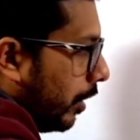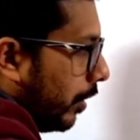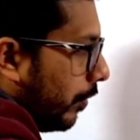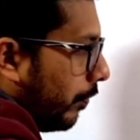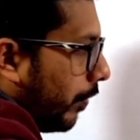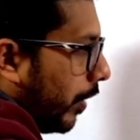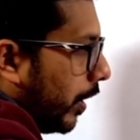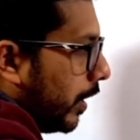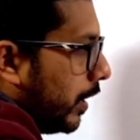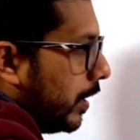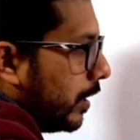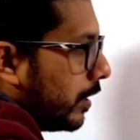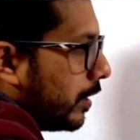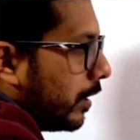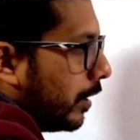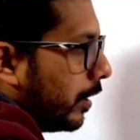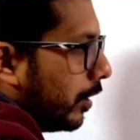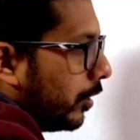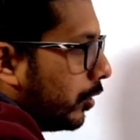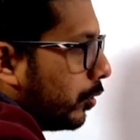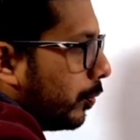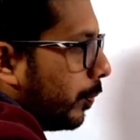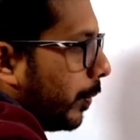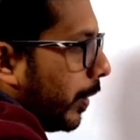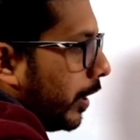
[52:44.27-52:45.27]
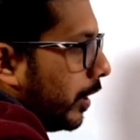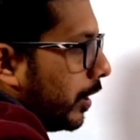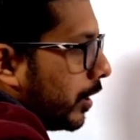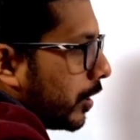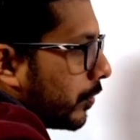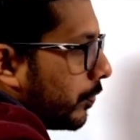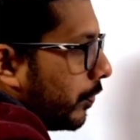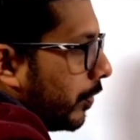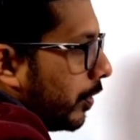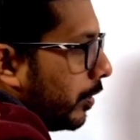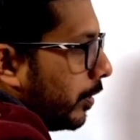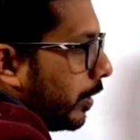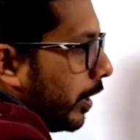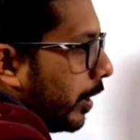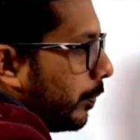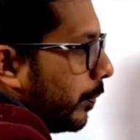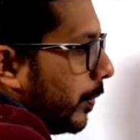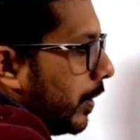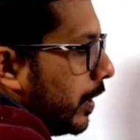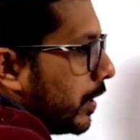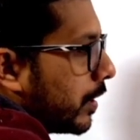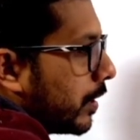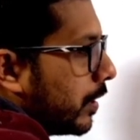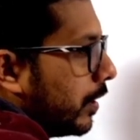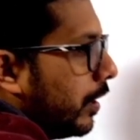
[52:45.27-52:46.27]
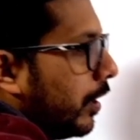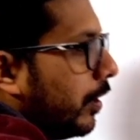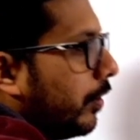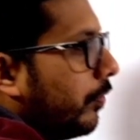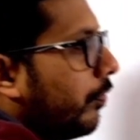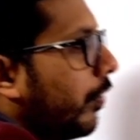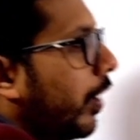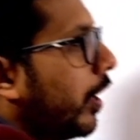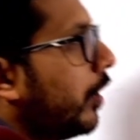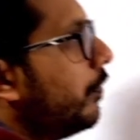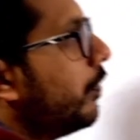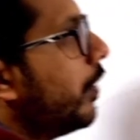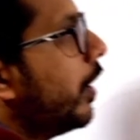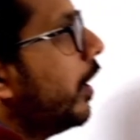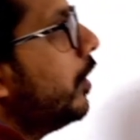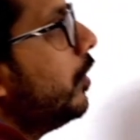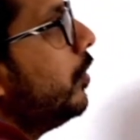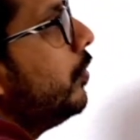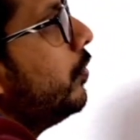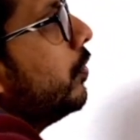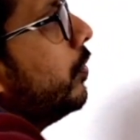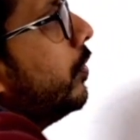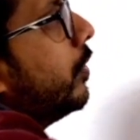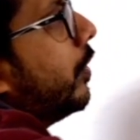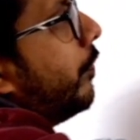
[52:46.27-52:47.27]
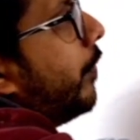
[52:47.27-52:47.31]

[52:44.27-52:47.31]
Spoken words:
Y is equal to minus 1. That means y value, the